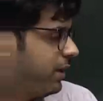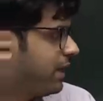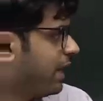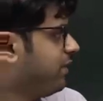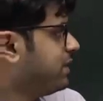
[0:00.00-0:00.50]

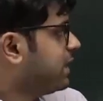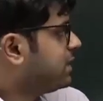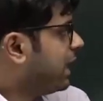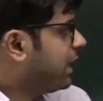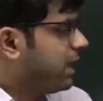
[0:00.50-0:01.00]
Can we say
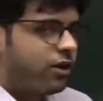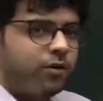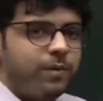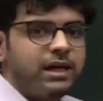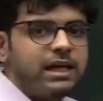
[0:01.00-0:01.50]
central
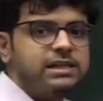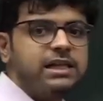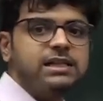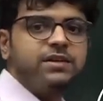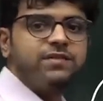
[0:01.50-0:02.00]
government has
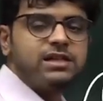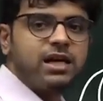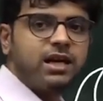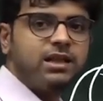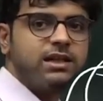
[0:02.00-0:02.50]
disinvested
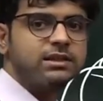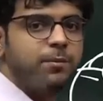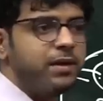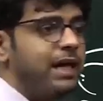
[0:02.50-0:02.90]
in this company?